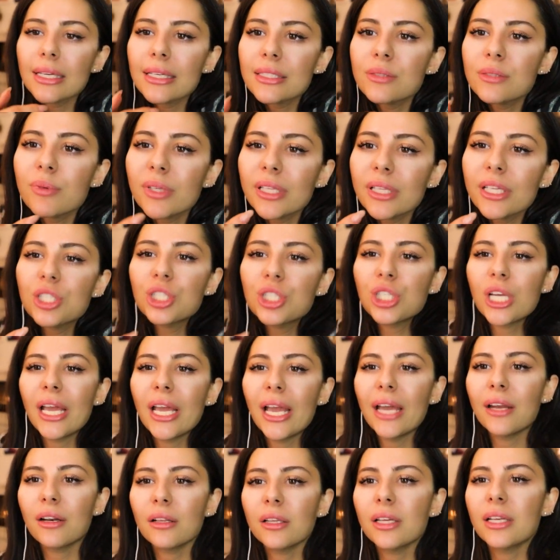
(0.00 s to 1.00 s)
He's really
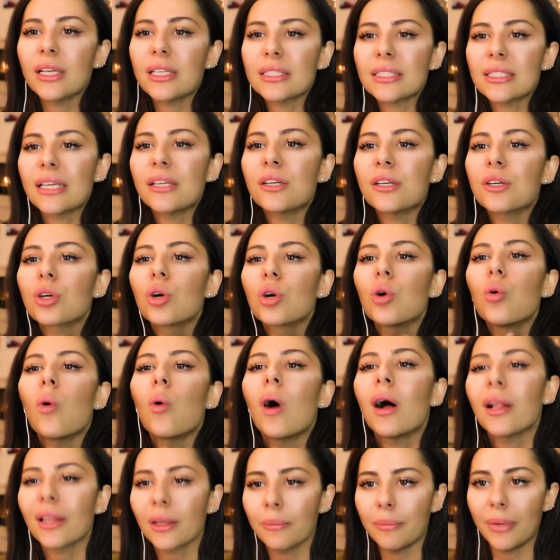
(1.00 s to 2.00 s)
channeling his inner
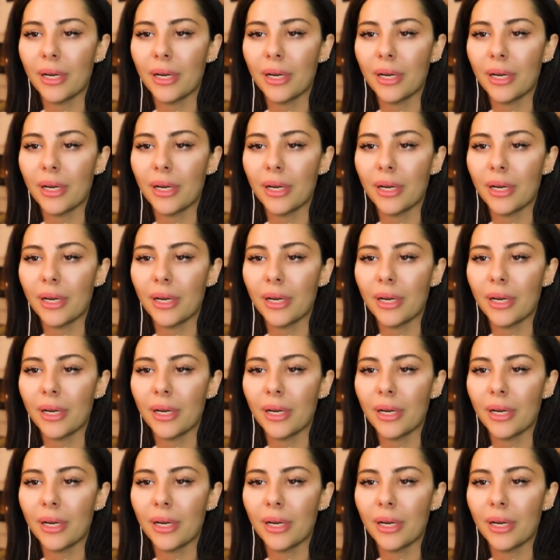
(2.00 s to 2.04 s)
koala